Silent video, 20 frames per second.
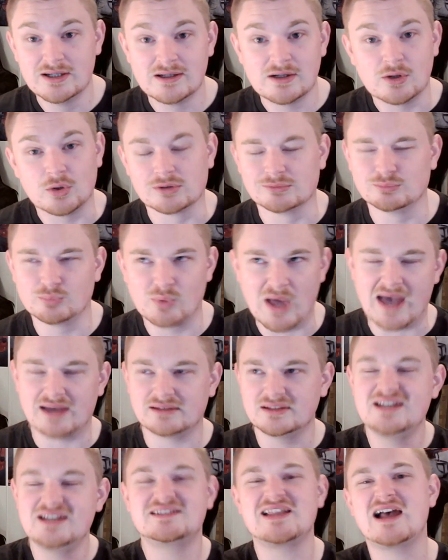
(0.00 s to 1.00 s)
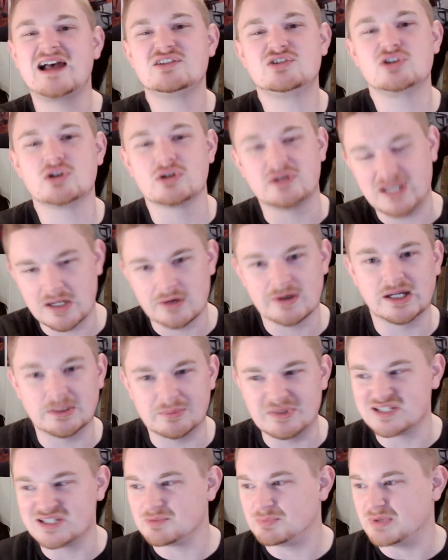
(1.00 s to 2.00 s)
or at least as you're
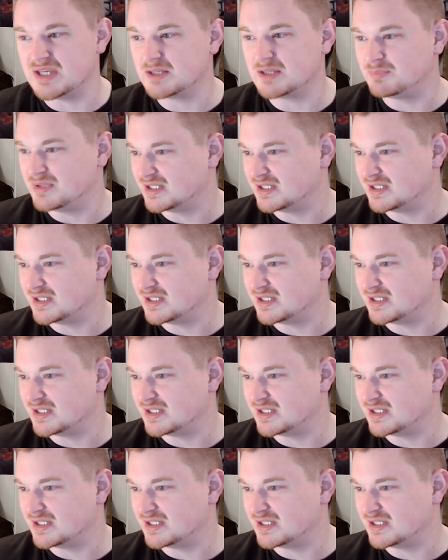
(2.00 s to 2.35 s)
hearing me speak,